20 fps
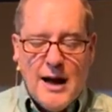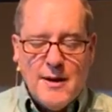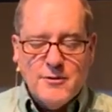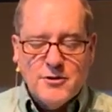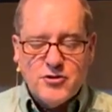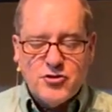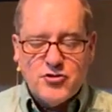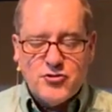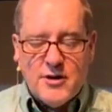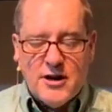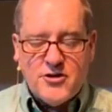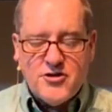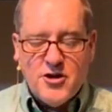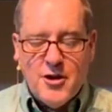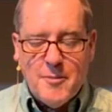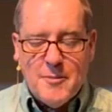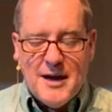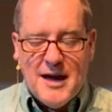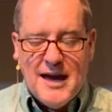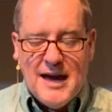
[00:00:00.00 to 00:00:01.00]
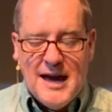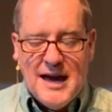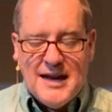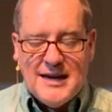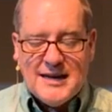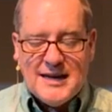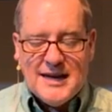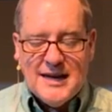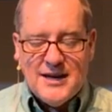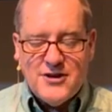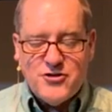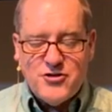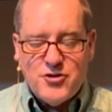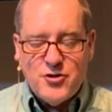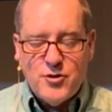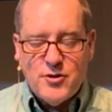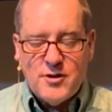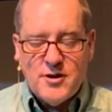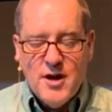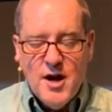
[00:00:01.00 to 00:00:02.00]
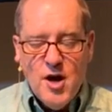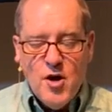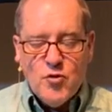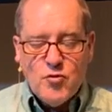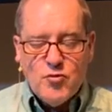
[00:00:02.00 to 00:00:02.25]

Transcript: I will stretch out my hand against you and